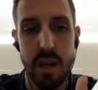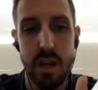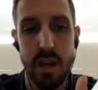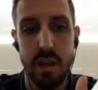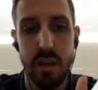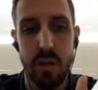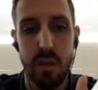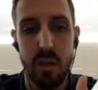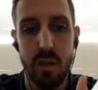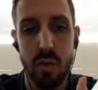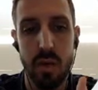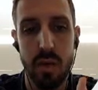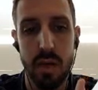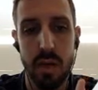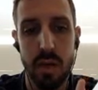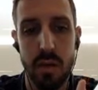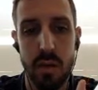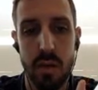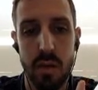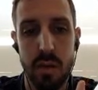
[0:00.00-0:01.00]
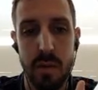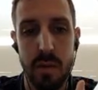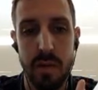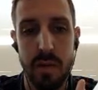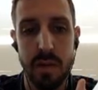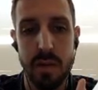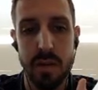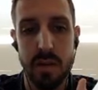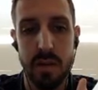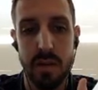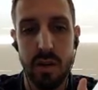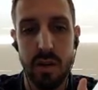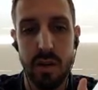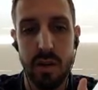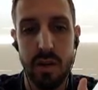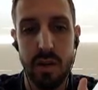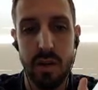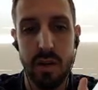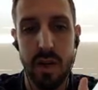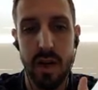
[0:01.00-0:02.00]
You really want to make sure
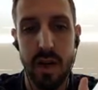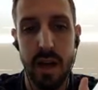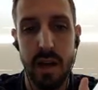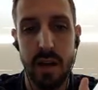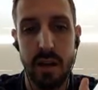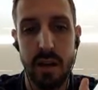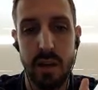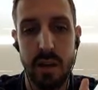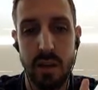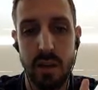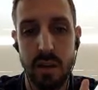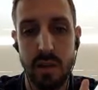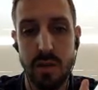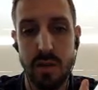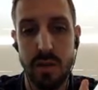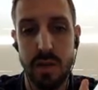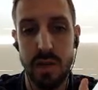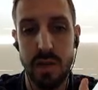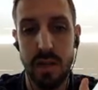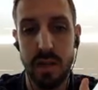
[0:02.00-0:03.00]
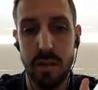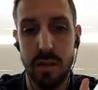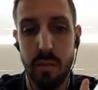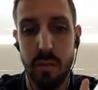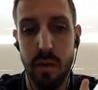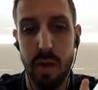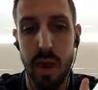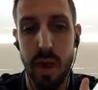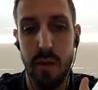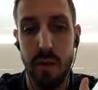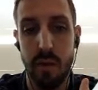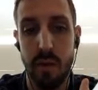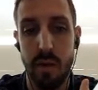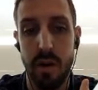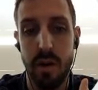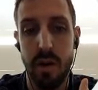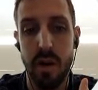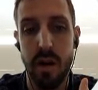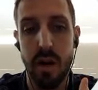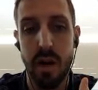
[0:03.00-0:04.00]
that you're using the proper